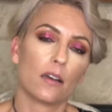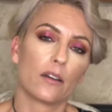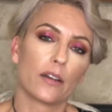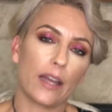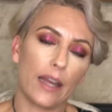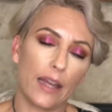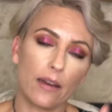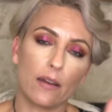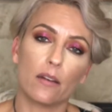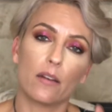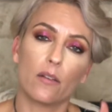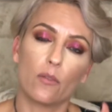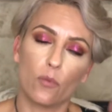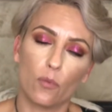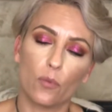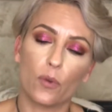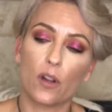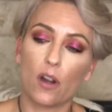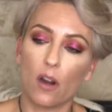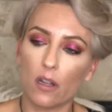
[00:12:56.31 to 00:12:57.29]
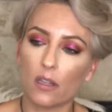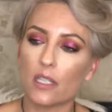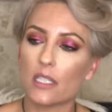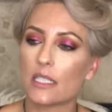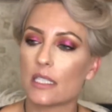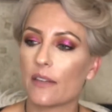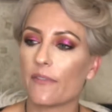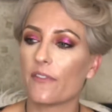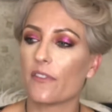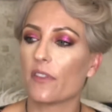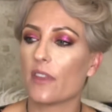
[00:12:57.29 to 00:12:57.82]
Okay, regardless
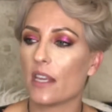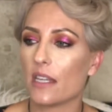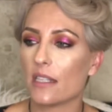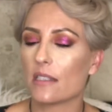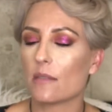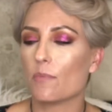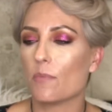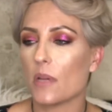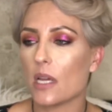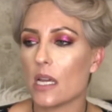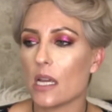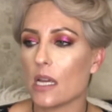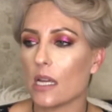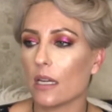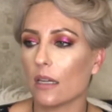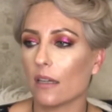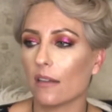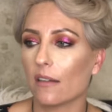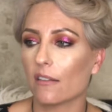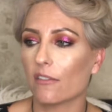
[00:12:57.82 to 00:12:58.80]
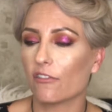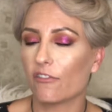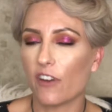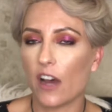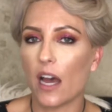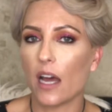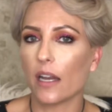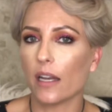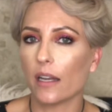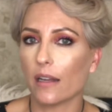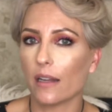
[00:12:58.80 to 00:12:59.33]
of this being
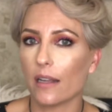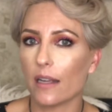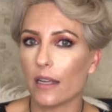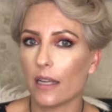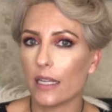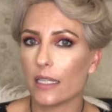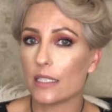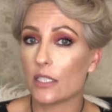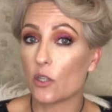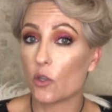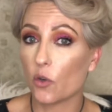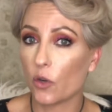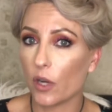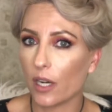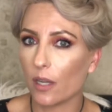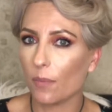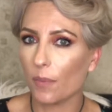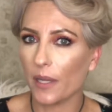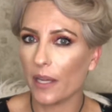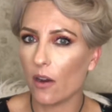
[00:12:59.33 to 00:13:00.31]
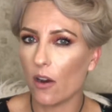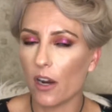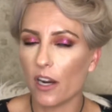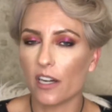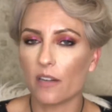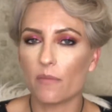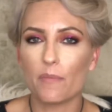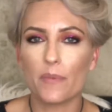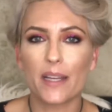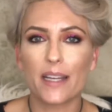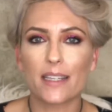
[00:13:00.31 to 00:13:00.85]
fun, it's incredibly
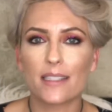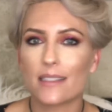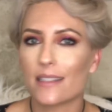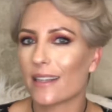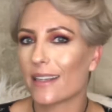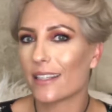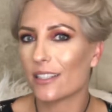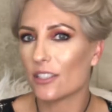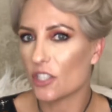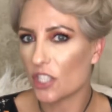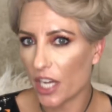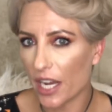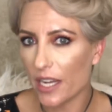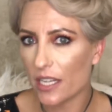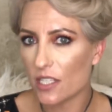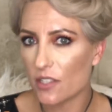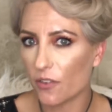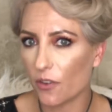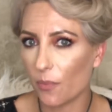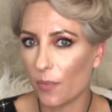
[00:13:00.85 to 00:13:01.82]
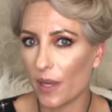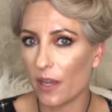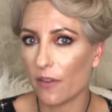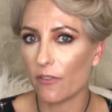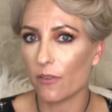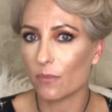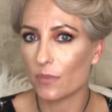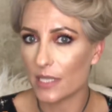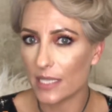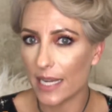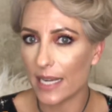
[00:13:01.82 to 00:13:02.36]
hard because it can change for me
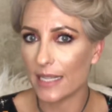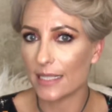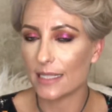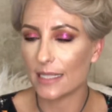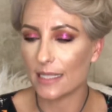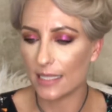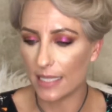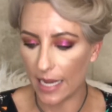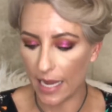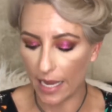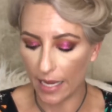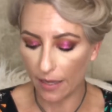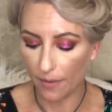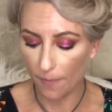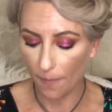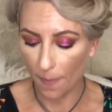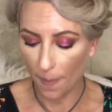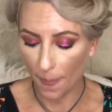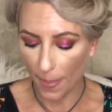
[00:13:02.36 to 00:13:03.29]
from day to day.